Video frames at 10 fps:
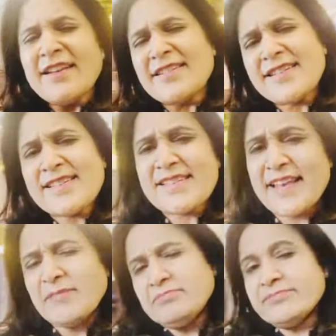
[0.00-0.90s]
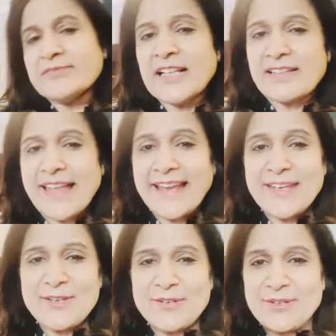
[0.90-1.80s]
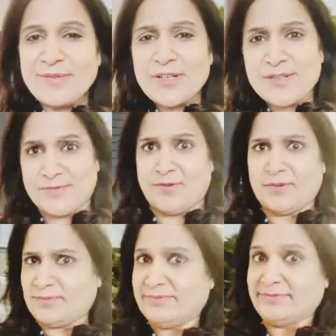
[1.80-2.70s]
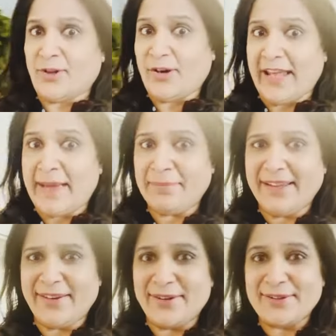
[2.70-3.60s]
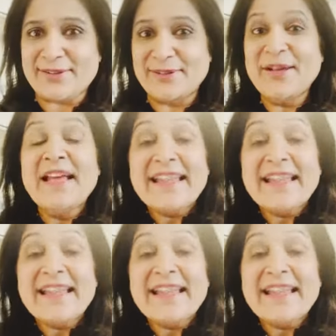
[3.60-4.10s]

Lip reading: Just say, thank you, universe, for not happening also.